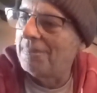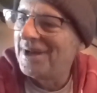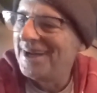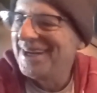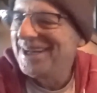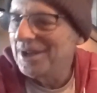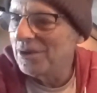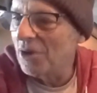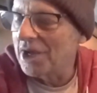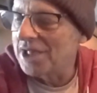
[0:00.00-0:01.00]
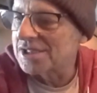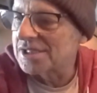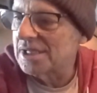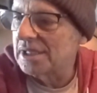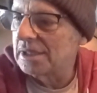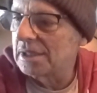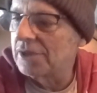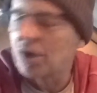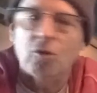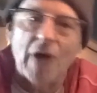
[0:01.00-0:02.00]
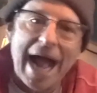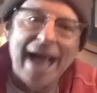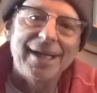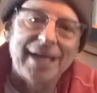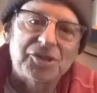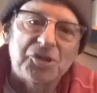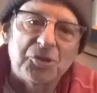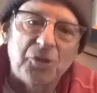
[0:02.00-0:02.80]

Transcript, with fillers: Um, you know, it's the grind